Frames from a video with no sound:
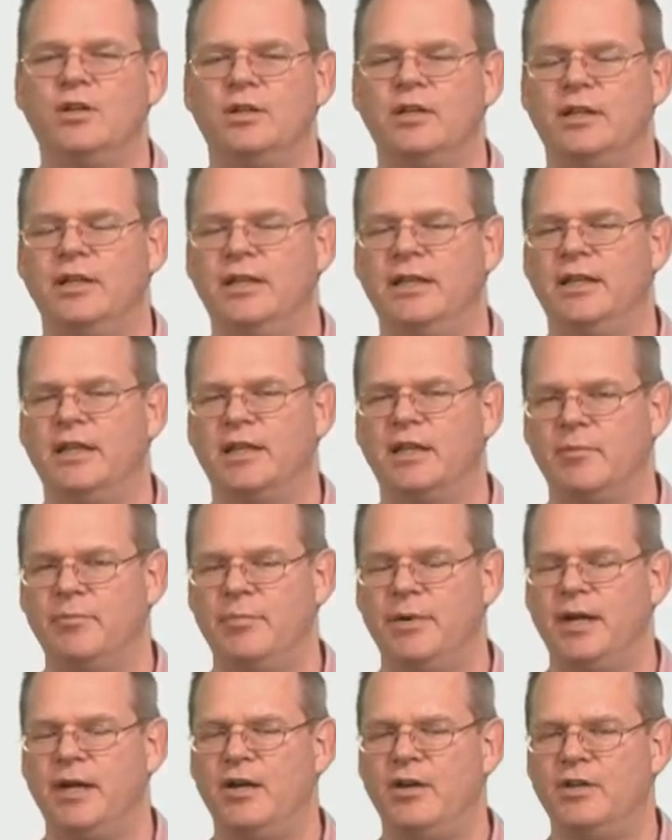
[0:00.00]
in a
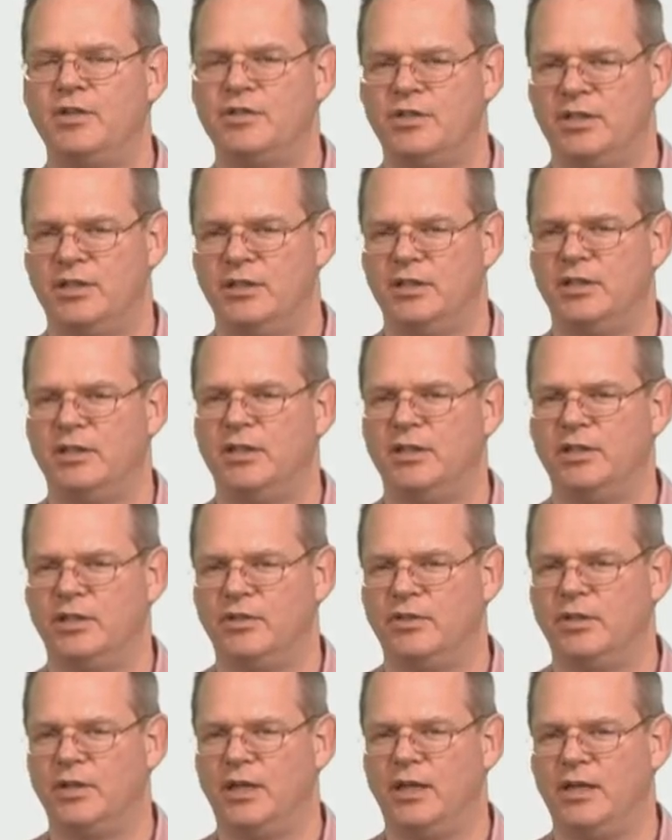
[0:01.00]
comparison,
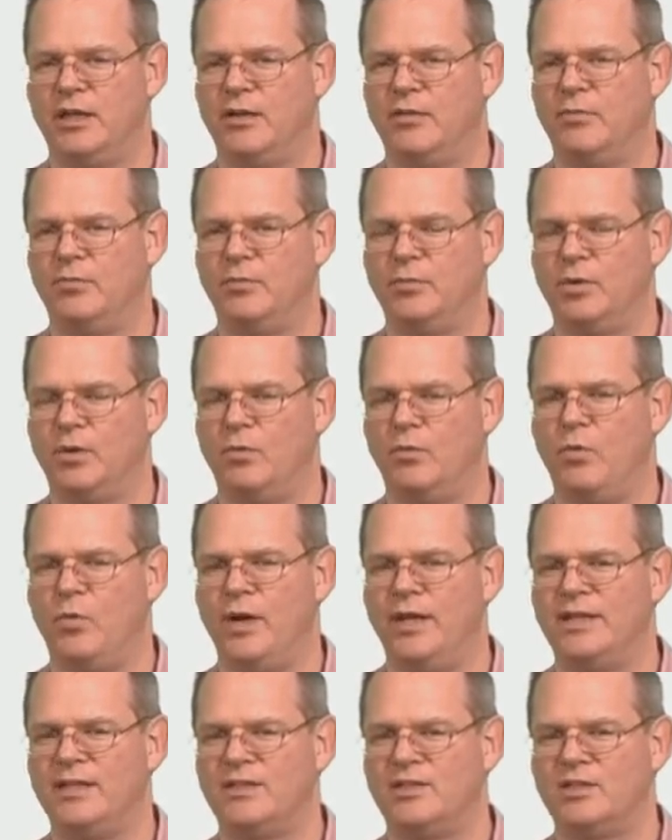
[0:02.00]

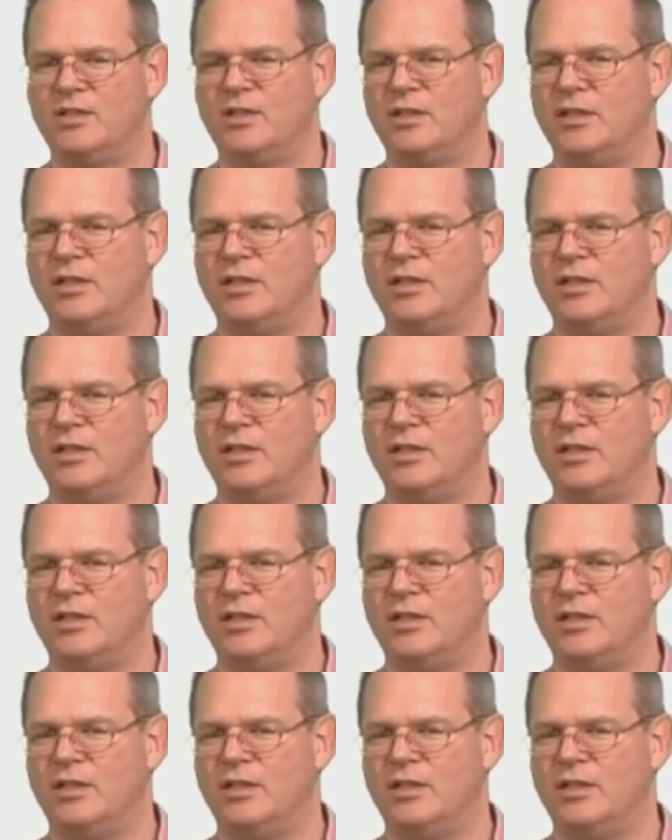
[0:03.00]
what